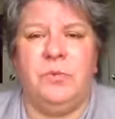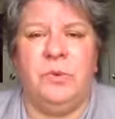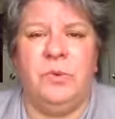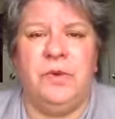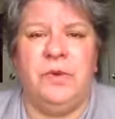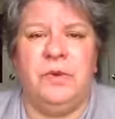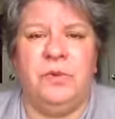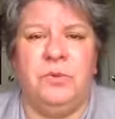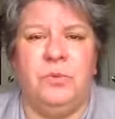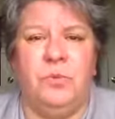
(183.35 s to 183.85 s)

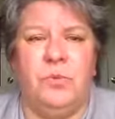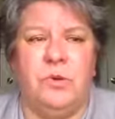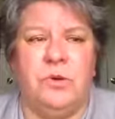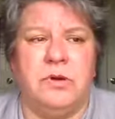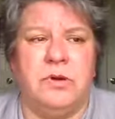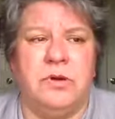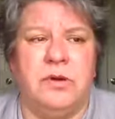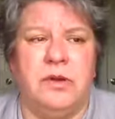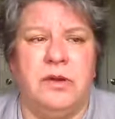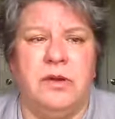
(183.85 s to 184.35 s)
we
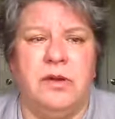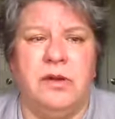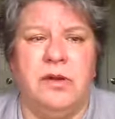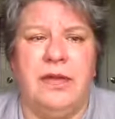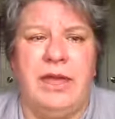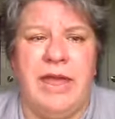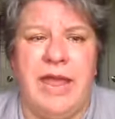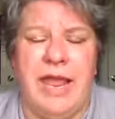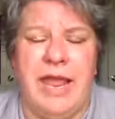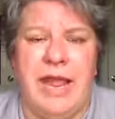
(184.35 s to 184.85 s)
were
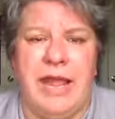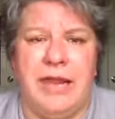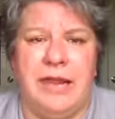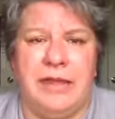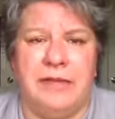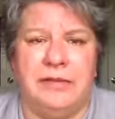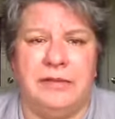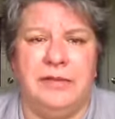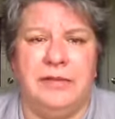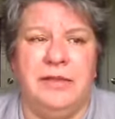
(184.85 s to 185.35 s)

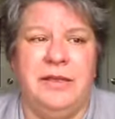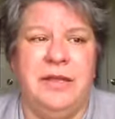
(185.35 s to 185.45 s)
heading.